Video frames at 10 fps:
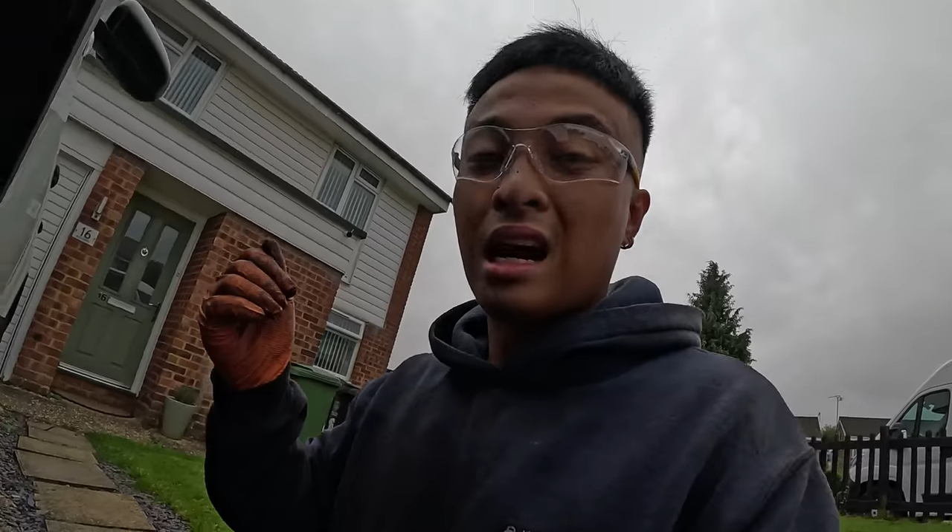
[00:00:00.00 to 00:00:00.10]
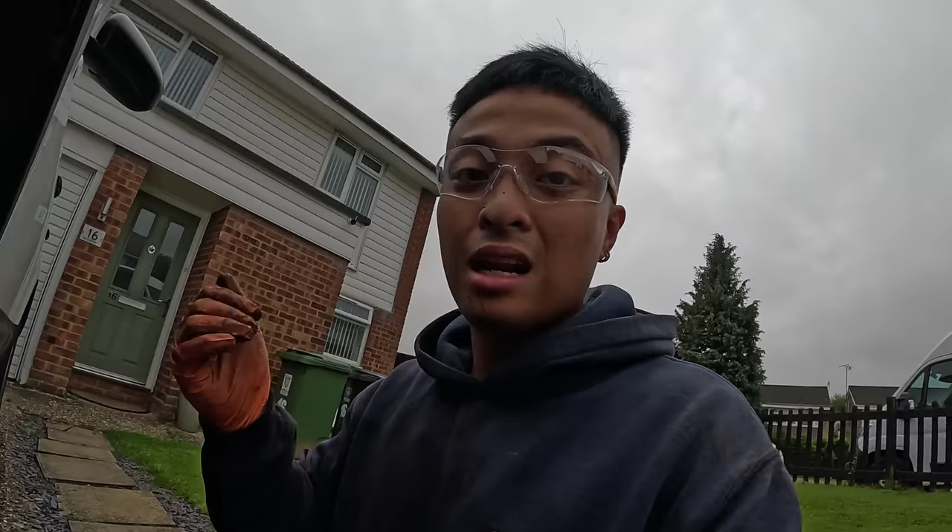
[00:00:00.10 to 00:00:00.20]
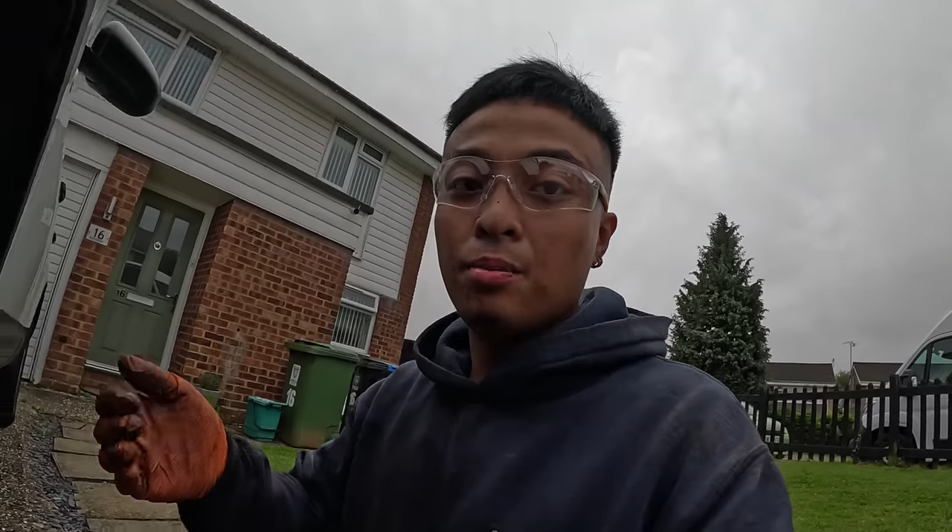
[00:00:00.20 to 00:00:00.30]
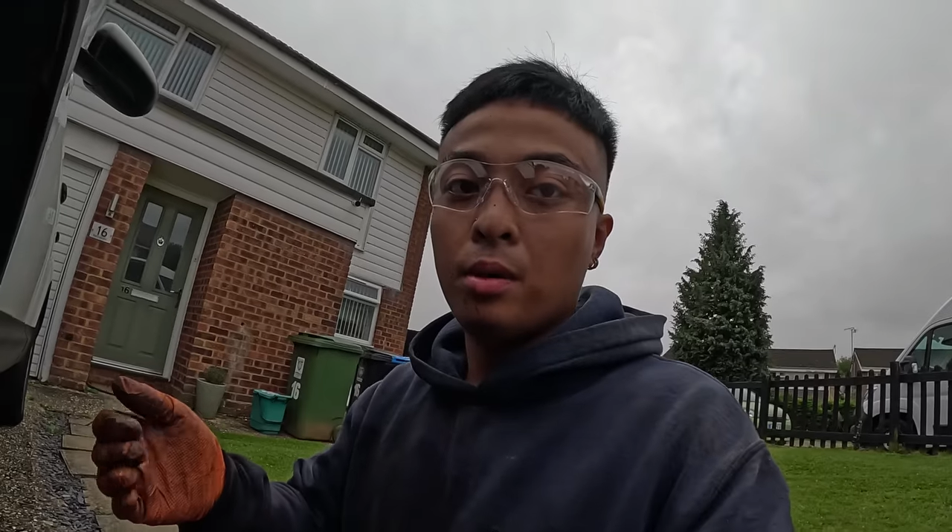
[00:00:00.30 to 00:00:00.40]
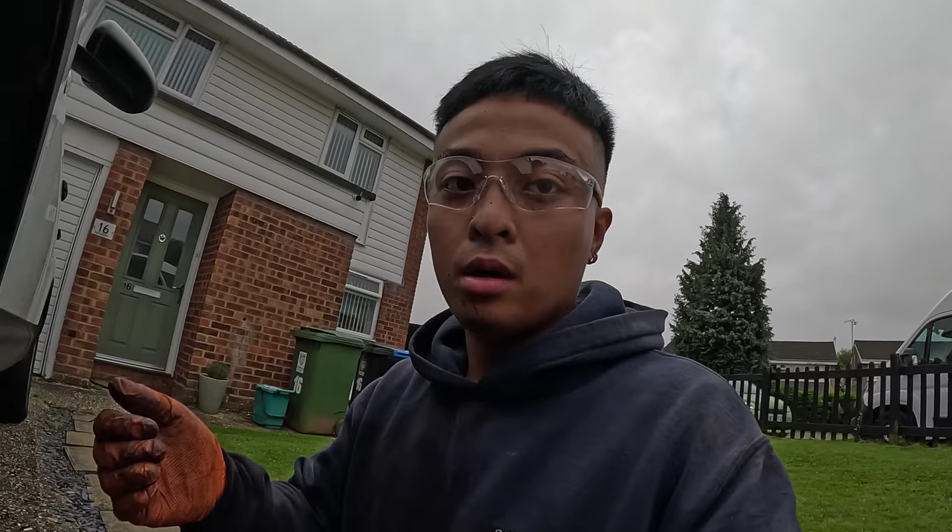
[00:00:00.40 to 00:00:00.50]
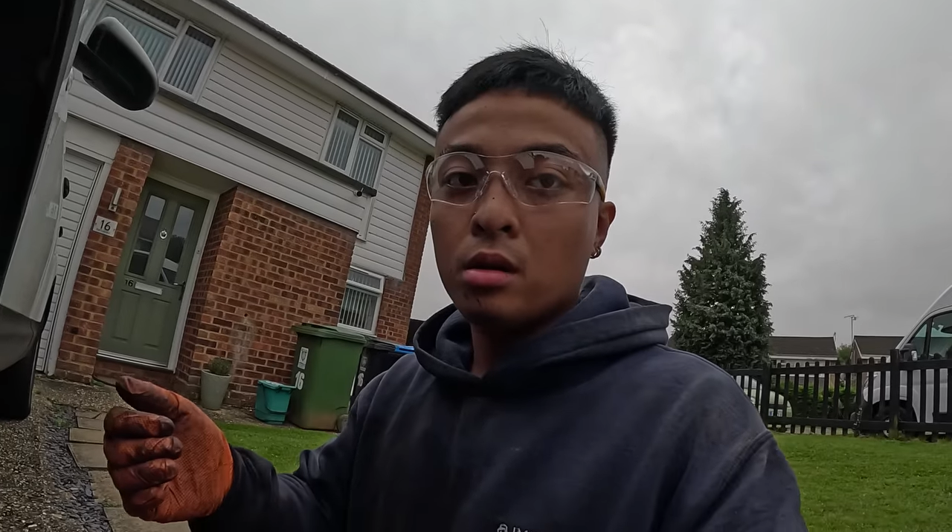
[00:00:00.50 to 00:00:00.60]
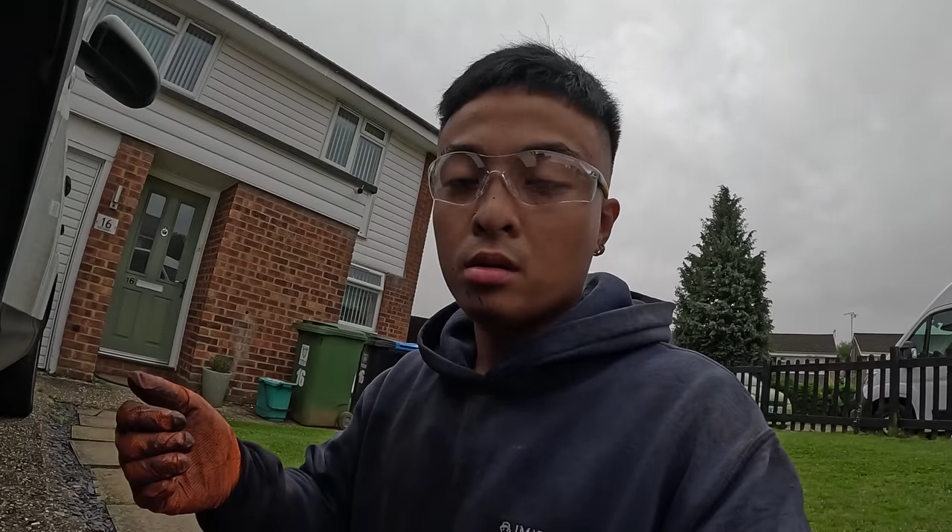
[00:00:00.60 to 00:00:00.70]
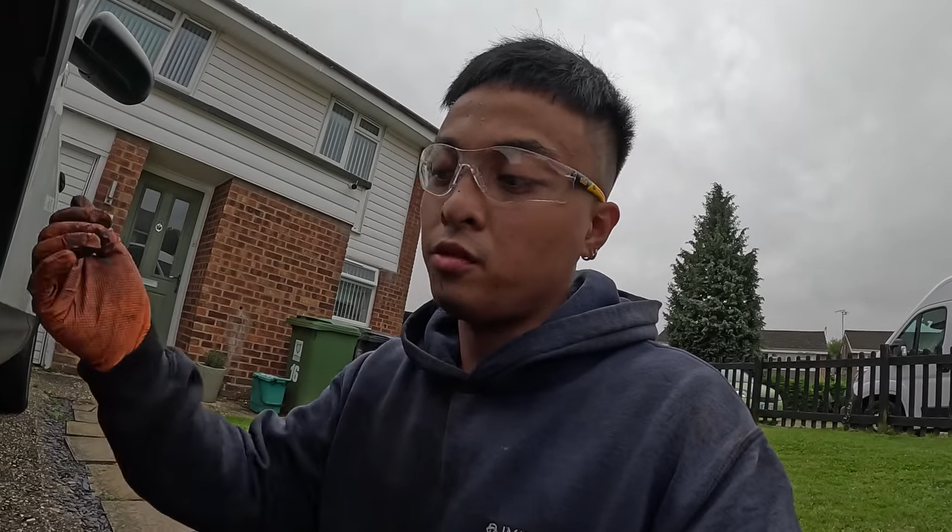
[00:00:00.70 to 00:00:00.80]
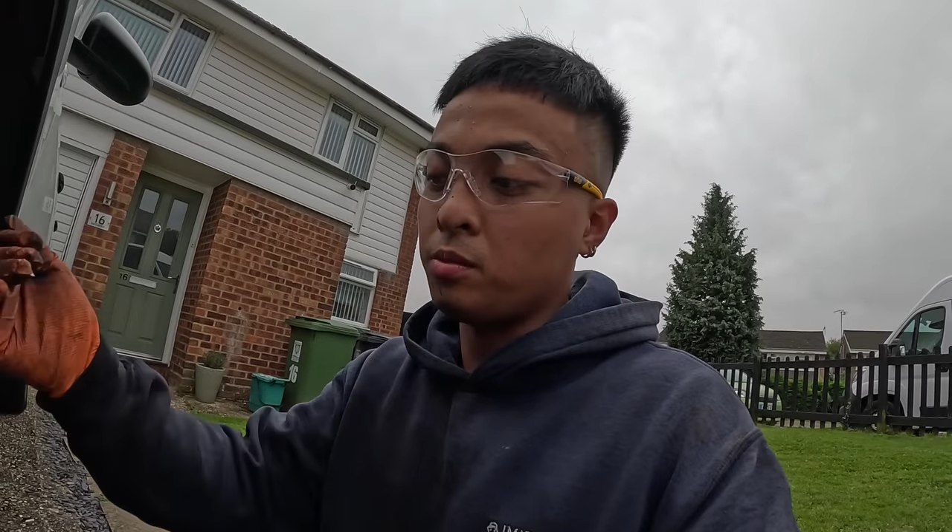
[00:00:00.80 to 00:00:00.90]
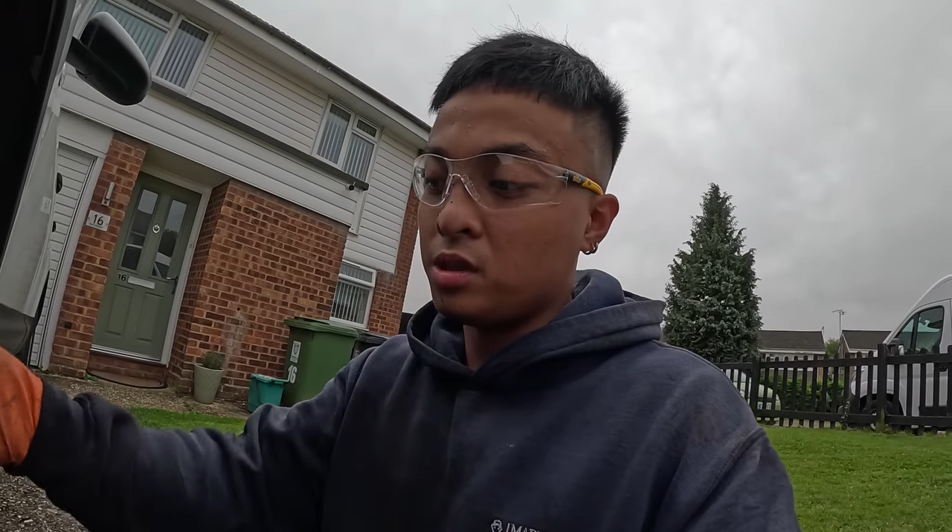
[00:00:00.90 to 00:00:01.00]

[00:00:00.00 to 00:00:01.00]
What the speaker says: caliper from